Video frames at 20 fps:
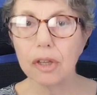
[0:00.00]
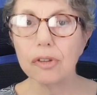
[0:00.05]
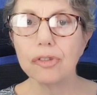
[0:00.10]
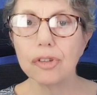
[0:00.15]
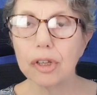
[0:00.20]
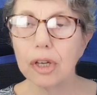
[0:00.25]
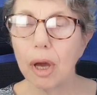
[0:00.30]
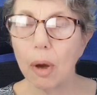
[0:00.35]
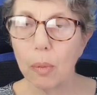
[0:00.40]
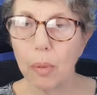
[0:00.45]

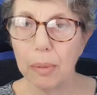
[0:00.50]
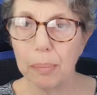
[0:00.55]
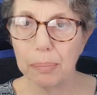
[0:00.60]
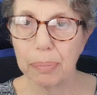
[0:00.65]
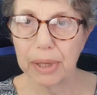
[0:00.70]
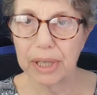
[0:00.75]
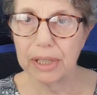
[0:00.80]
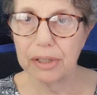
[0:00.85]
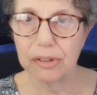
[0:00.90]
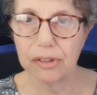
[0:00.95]
to go and
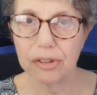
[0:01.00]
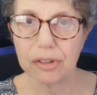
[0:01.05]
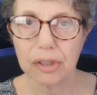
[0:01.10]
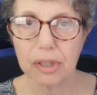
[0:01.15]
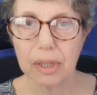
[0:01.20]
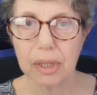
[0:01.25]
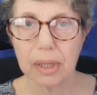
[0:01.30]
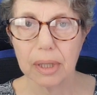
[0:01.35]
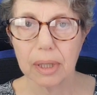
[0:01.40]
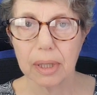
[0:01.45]
beat
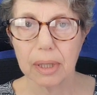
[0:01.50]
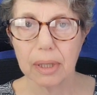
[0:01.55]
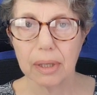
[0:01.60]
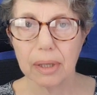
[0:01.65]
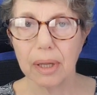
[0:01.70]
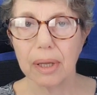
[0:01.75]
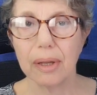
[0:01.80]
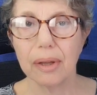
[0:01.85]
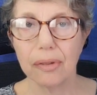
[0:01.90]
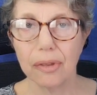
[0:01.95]

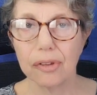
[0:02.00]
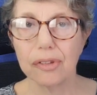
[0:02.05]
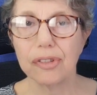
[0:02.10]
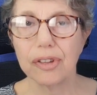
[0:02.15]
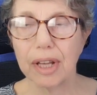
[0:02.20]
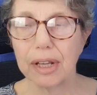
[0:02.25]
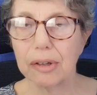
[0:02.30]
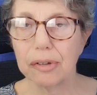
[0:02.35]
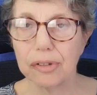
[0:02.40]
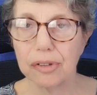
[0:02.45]
the
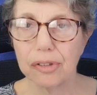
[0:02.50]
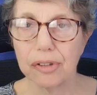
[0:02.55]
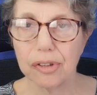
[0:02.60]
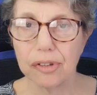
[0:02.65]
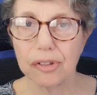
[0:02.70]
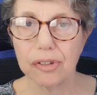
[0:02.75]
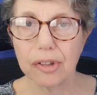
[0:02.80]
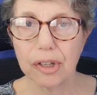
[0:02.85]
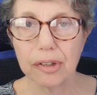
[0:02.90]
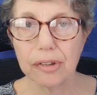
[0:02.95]
sales
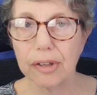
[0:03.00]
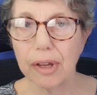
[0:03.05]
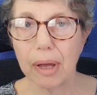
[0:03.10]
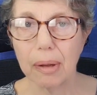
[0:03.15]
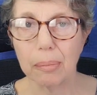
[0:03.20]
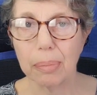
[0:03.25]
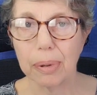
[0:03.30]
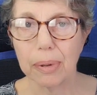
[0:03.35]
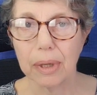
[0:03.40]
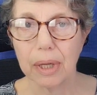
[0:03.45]
assistant
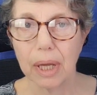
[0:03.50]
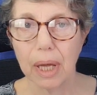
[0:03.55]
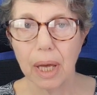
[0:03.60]
up.